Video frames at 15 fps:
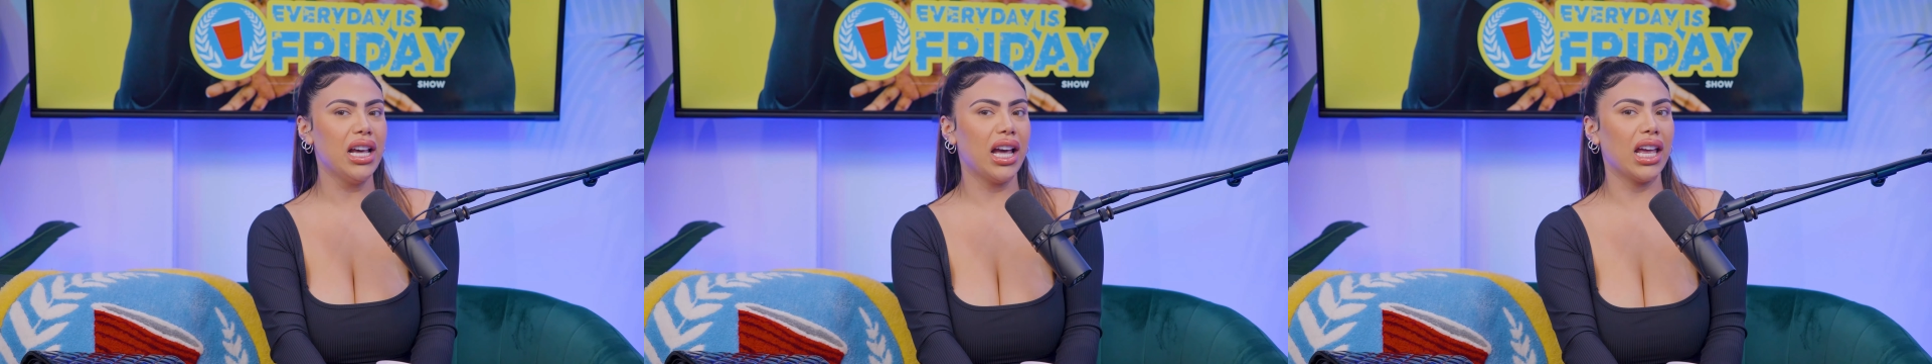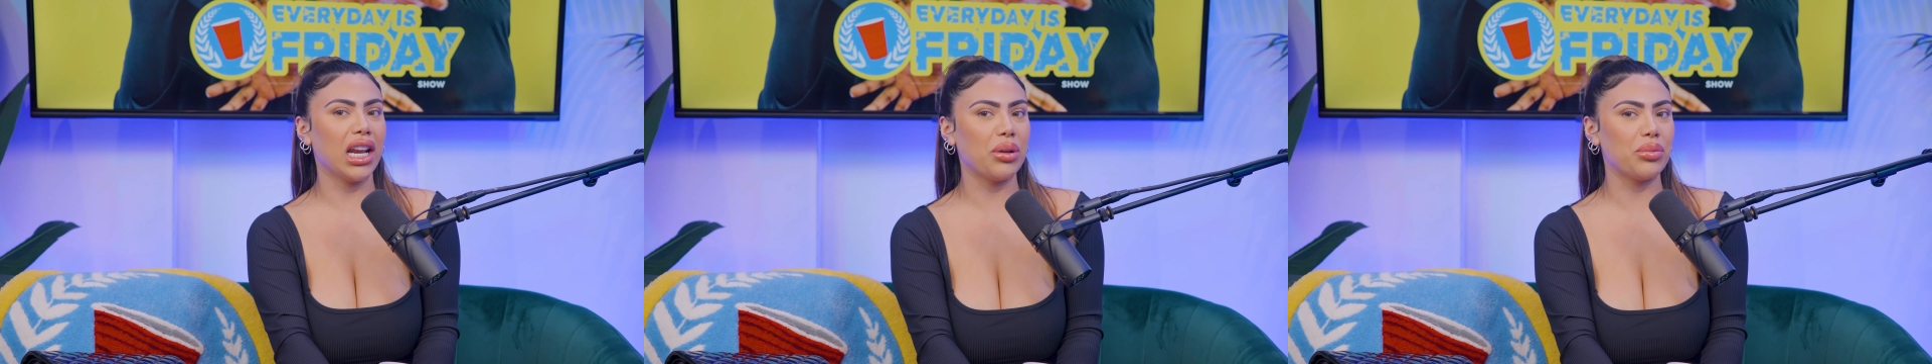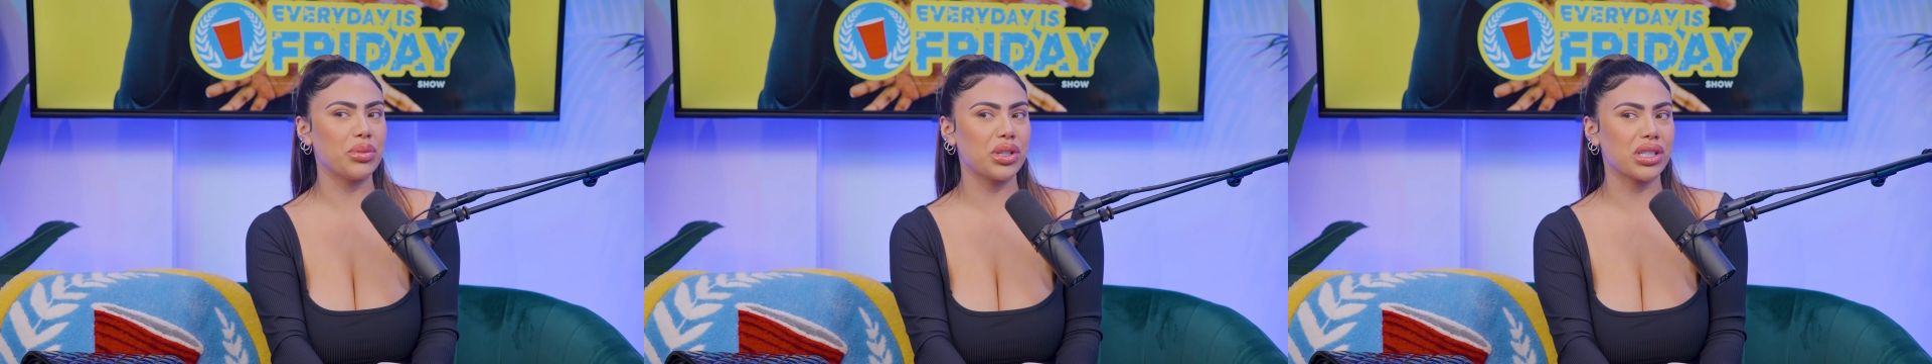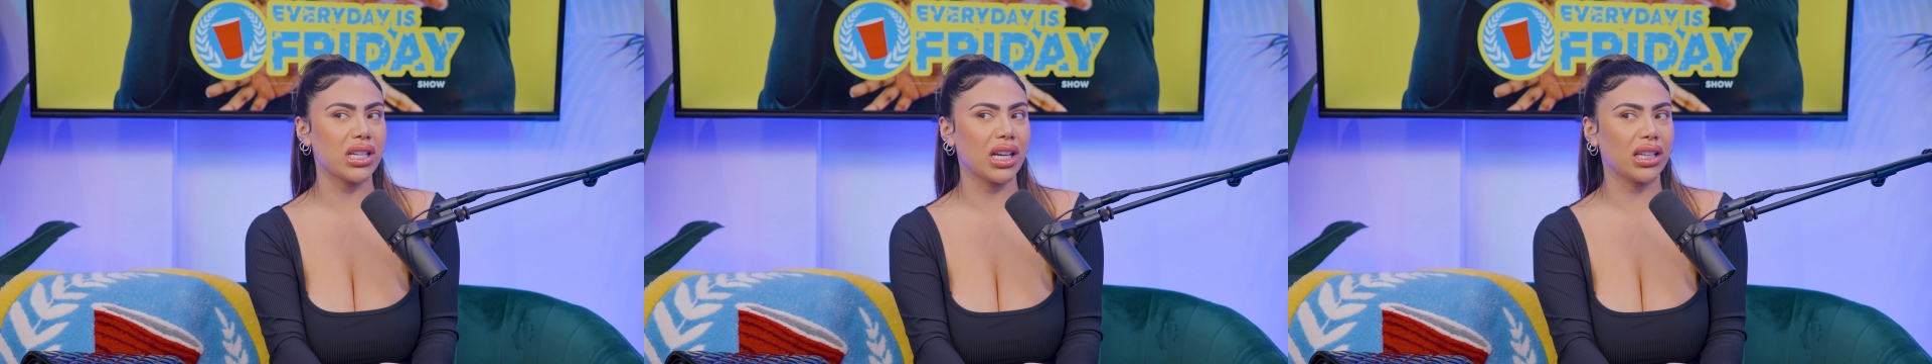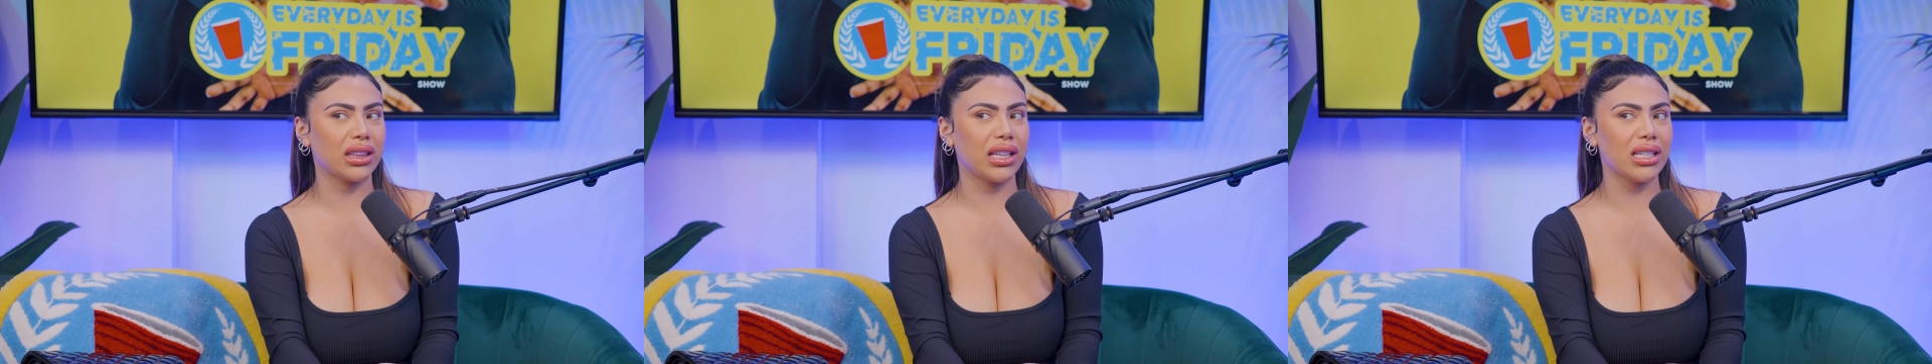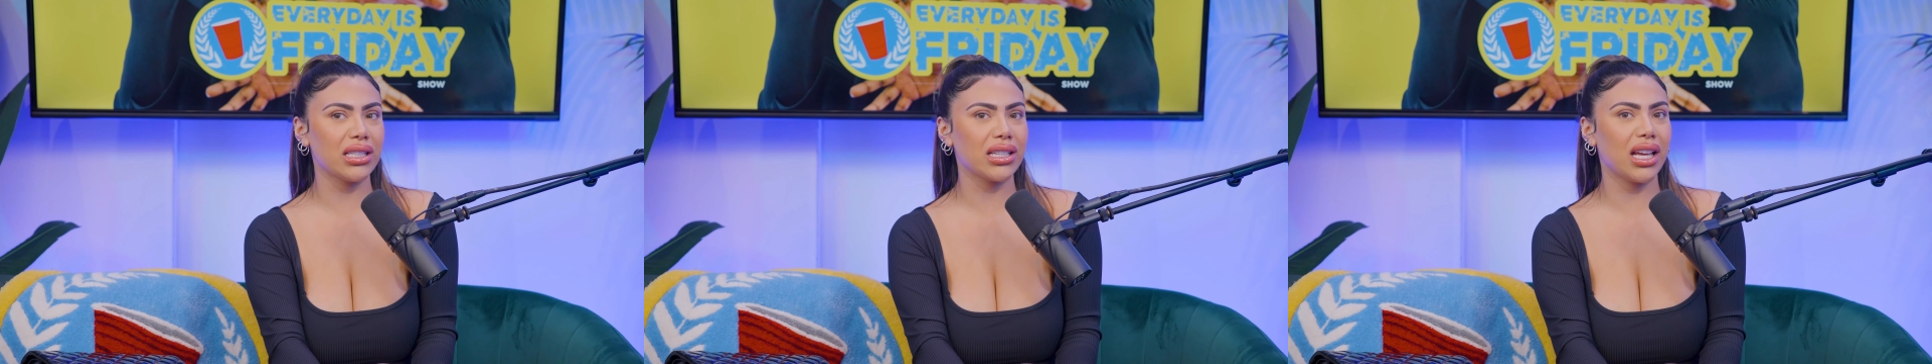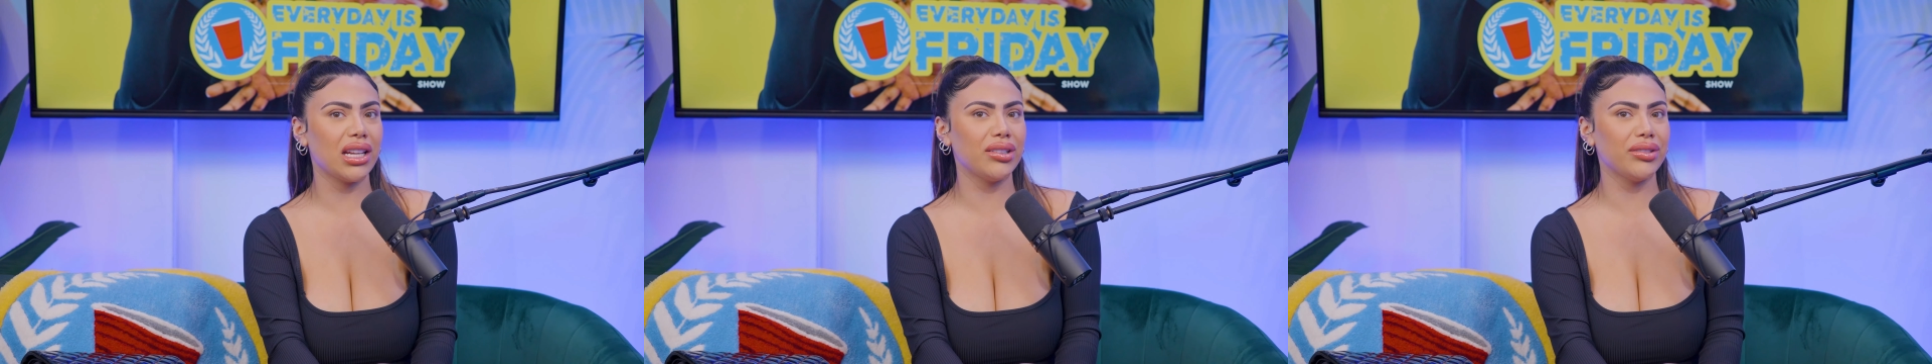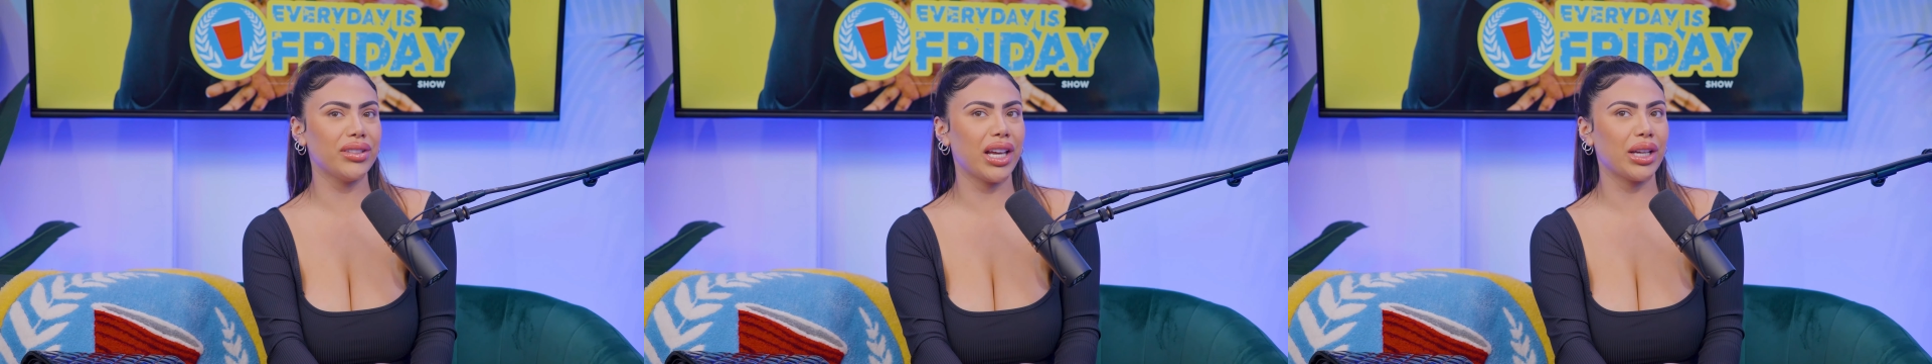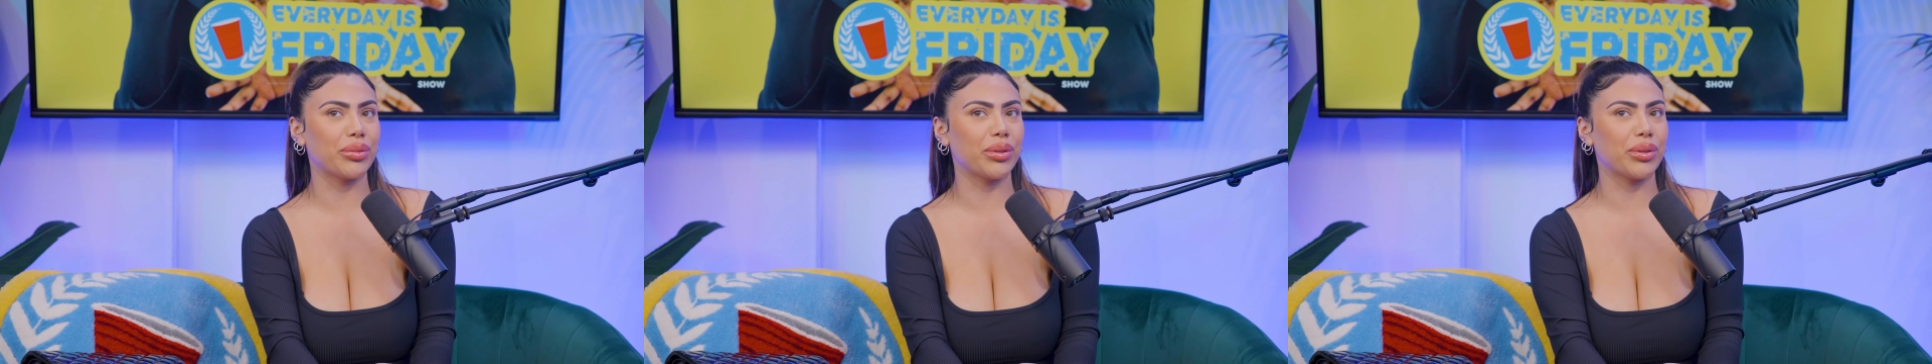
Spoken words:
And I'm just like, that's kind of like